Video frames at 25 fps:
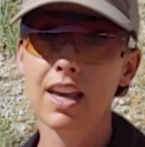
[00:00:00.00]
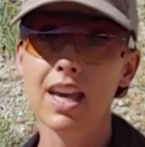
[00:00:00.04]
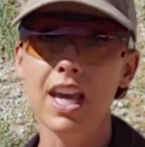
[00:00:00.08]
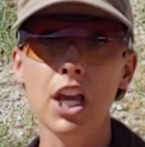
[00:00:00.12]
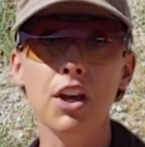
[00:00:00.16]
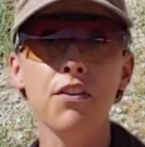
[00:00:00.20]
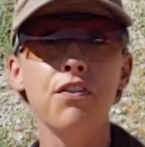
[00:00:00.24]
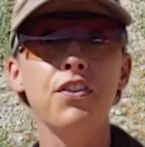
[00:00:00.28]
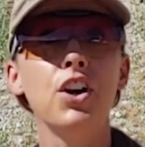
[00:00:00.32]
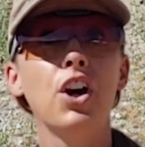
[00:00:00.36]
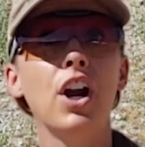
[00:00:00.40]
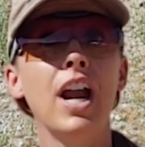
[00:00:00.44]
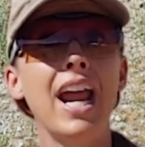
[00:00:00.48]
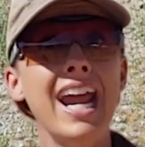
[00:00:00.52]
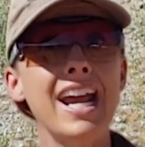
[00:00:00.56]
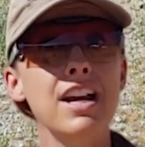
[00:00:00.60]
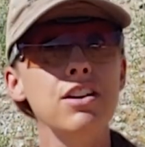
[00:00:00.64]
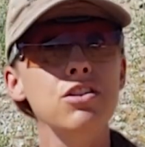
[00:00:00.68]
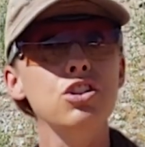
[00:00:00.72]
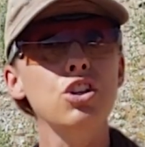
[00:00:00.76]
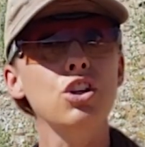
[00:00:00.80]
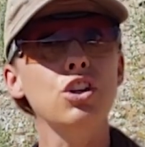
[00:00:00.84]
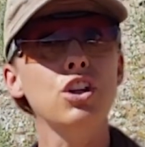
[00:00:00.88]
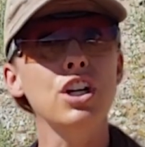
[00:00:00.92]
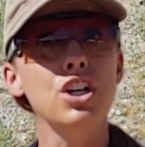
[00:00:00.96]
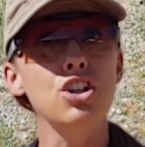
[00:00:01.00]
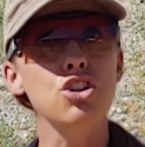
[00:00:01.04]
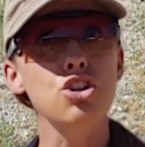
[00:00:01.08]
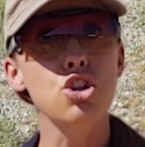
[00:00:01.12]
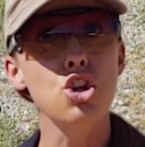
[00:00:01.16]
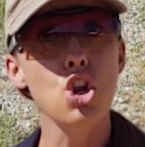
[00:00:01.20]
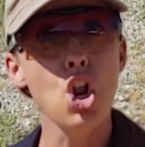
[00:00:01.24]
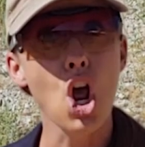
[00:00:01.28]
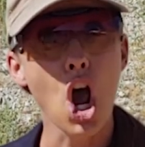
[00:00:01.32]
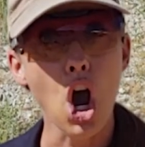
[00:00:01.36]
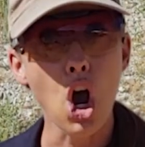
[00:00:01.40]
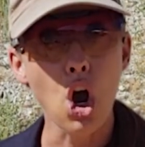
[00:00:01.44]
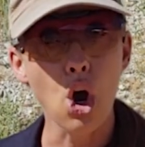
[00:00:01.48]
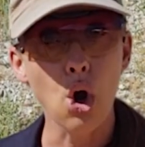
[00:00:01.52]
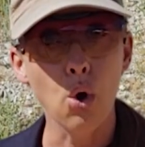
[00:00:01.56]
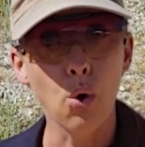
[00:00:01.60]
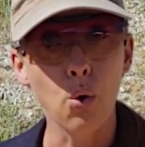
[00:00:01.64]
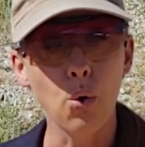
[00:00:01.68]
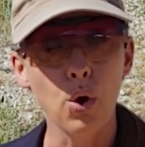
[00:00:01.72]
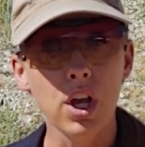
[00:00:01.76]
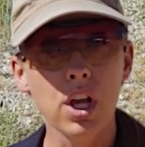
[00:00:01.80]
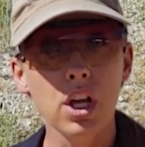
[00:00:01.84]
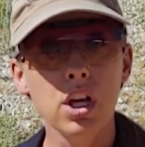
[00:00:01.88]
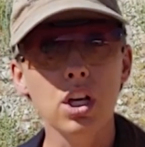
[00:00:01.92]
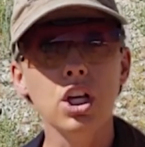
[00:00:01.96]
If your answer is
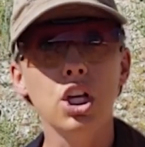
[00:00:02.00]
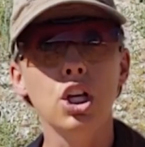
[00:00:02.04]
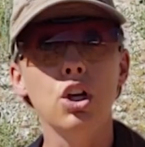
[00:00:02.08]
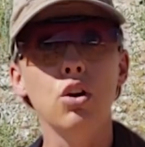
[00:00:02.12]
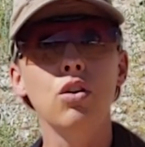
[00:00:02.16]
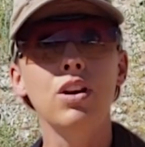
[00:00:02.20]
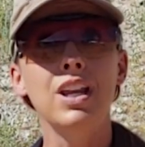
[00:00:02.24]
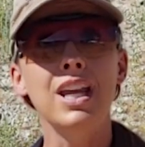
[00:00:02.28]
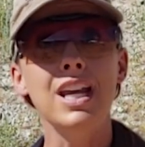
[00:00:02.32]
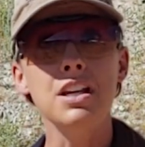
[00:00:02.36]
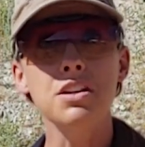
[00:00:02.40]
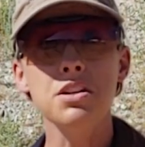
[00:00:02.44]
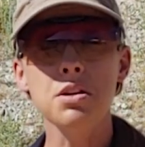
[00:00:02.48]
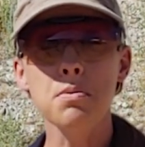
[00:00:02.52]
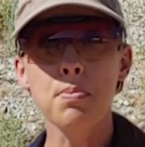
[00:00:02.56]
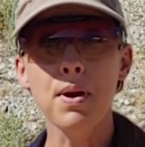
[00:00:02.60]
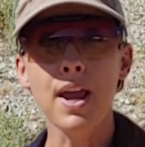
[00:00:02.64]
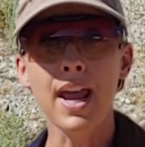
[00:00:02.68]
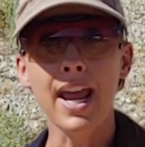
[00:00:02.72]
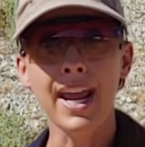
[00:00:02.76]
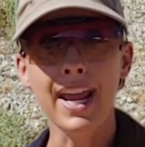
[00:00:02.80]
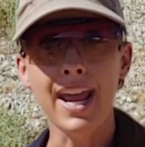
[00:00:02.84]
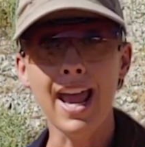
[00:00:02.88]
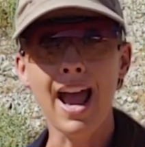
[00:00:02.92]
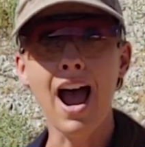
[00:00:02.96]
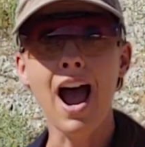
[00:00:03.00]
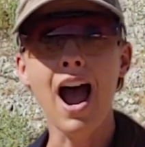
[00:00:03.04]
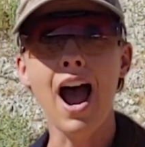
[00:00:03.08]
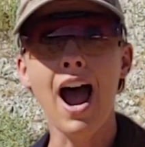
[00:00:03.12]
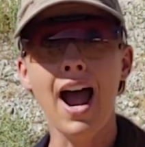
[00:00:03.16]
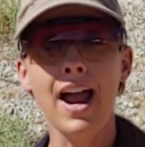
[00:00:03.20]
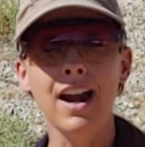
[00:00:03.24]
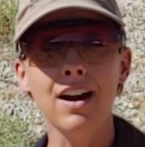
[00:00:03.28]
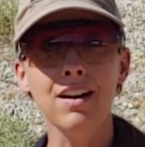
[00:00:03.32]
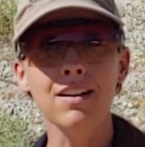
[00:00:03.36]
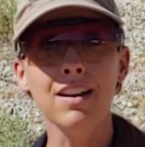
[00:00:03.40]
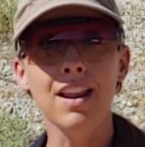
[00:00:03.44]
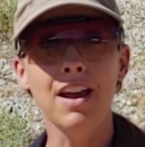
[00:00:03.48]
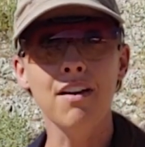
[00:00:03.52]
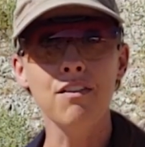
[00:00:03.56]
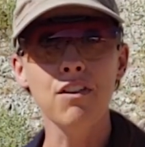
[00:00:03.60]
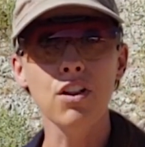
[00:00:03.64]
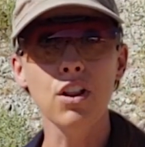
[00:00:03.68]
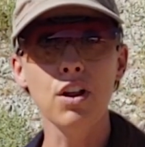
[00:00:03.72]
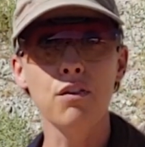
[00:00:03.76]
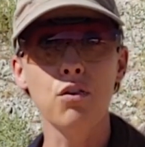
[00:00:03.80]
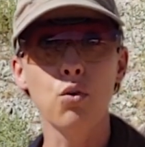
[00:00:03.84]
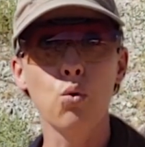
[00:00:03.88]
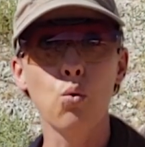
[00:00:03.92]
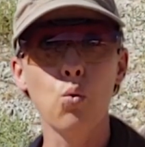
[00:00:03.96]
no, you need to pay a higher
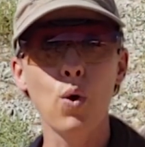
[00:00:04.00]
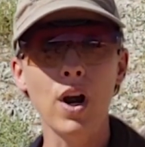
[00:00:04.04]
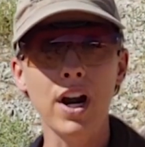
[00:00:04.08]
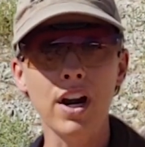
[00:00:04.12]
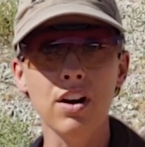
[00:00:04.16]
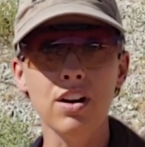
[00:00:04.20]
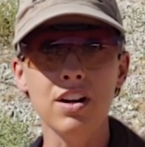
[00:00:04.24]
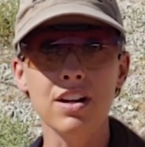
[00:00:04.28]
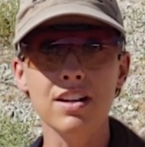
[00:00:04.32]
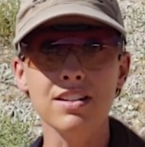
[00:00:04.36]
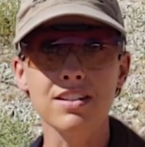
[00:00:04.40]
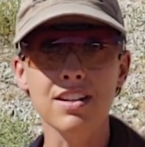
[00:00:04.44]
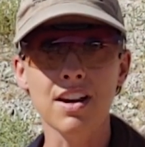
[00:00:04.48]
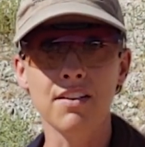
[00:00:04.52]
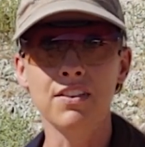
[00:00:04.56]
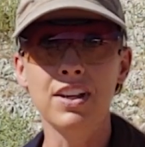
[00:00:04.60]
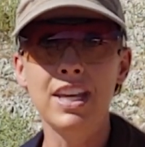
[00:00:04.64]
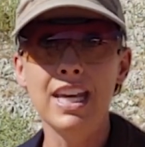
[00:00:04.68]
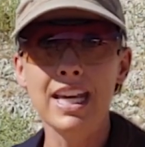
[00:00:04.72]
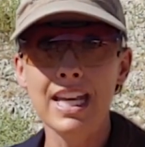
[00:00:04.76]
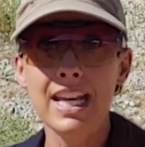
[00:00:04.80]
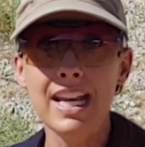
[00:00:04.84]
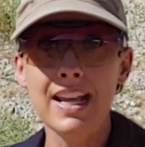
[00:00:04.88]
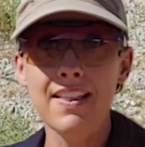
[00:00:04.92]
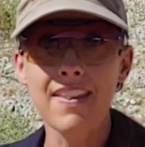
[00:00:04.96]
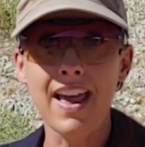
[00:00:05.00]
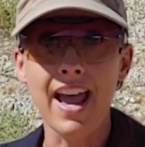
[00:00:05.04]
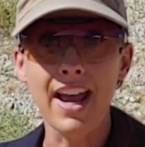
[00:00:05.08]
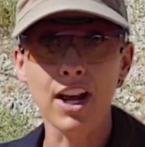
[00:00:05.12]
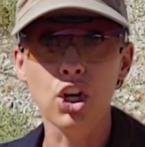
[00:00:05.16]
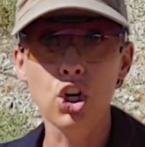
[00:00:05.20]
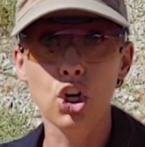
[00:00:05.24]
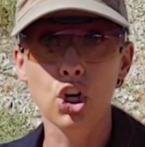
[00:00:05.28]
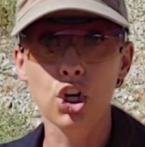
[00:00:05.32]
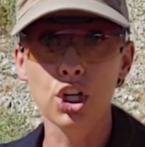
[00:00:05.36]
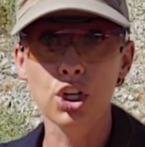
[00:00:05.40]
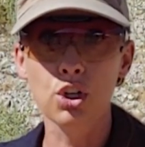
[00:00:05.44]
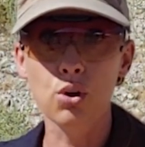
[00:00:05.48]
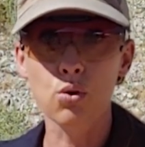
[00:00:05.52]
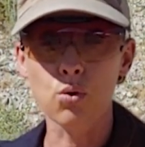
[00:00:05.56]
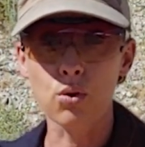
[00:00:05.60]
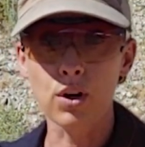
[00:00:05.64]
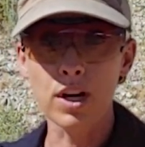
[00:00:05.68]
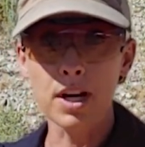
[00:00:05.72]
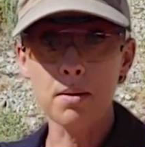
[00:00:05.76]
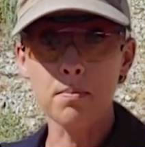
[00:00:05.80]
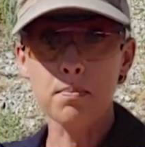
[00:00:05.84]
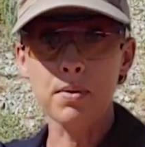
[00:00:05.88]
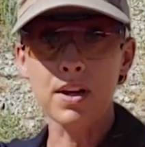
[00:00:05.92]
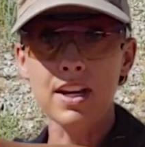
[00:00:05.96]
level of awareness of getting that good
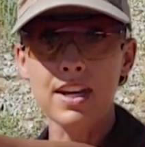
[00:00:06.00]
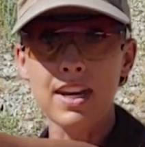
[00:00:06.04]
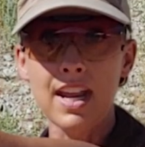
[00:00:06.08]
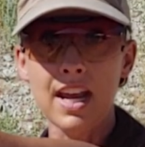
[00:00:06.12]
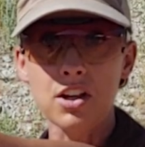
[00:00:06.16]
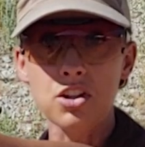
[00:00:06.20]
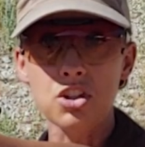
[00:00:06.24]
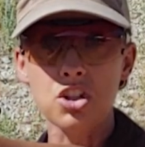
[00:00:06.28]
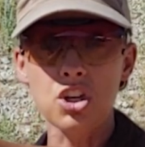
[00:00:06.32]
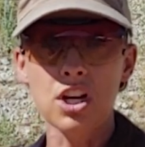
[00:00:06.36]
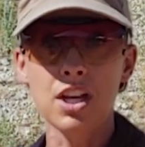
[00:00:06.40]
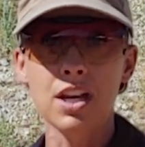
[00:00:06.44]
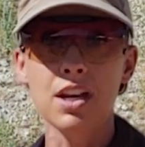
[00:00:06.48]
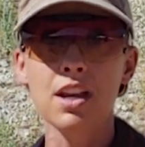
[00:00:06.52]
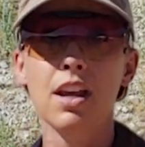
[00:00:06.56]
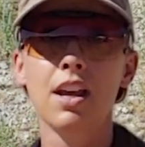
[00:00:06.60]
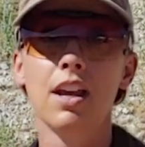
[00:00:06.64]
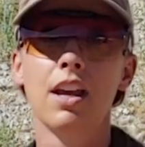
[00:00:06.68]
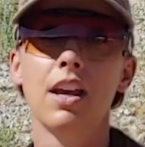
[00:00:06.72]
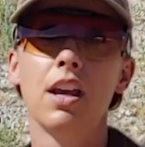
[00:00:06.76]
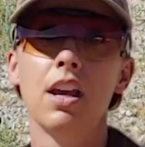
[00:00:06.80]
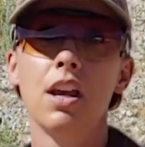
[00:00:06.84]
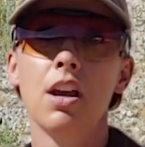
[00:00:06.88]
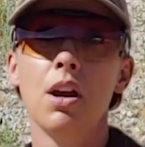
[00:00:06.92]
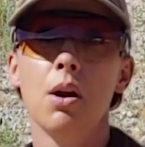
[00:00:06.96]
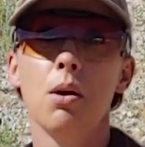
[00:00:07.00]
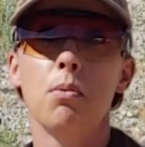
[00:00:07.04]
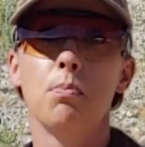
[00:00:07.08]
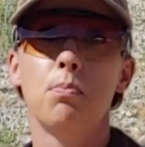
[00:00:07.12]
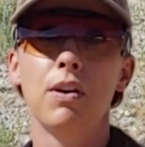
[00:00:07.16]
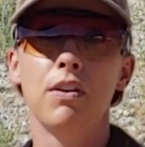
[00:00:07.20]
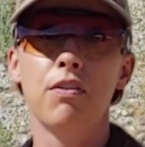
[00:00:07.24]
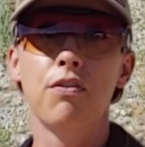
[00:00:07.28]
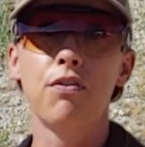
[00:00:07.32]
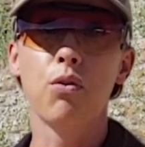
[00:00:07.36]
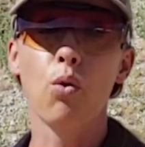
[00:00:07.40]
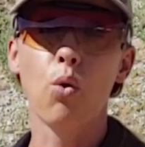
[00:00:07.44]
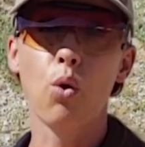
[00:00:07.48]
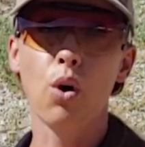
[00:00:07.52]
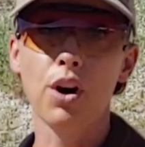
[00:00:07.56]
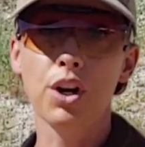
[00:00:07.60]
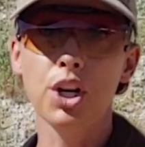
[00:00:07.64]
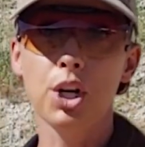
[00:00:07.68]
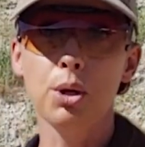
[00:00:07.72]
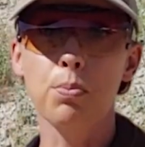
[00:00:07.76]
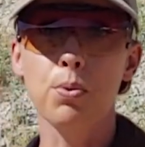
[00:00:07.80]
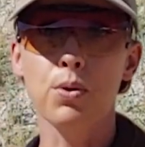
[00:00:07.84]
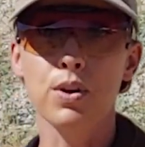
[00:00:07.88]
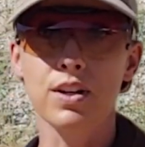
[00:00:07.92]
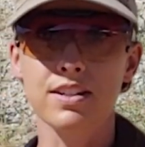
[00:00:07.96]
grip connection before
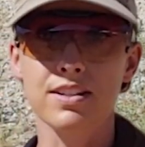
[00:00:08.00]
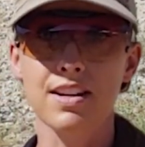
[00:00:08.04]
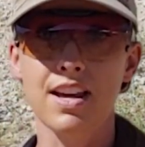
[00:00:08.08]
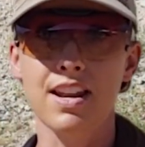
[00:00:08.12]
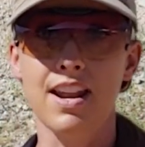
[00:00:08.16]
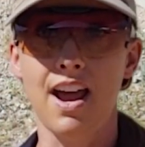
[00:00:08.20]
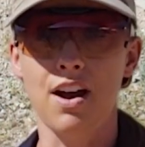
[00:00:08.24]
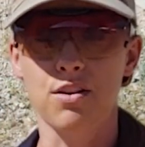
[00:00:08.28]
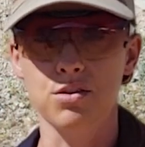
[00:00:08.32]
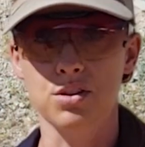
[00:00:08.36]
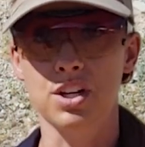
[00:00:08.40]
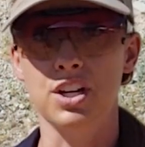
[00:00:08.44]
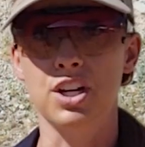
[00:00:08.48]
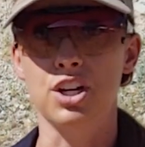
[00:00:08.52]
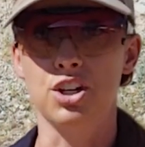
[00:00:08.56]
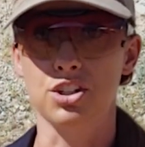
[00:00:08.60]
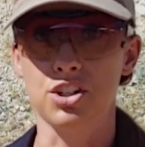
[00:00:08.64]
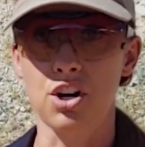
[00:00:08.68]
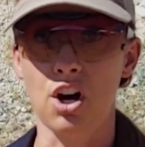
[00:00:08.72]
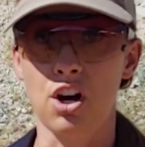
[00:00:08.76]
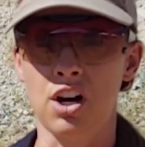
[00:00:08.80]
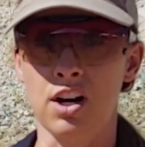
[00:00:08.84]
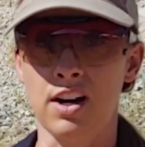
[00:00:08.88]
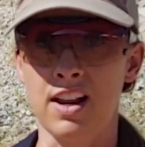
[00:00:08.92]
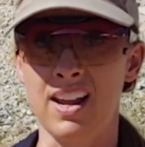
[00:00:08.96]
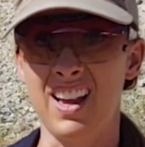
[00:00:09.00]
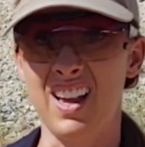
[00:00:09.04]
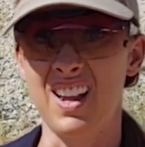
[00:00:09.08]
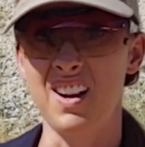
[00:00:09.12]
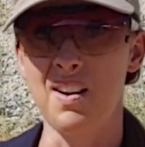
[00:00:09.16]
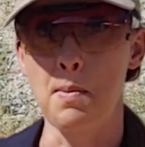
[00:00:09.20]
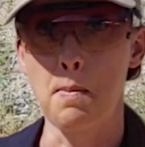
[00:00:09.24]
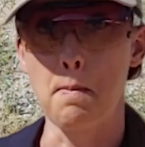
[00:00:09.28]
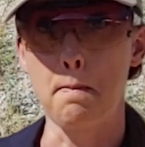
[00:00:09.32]
you present out to your target.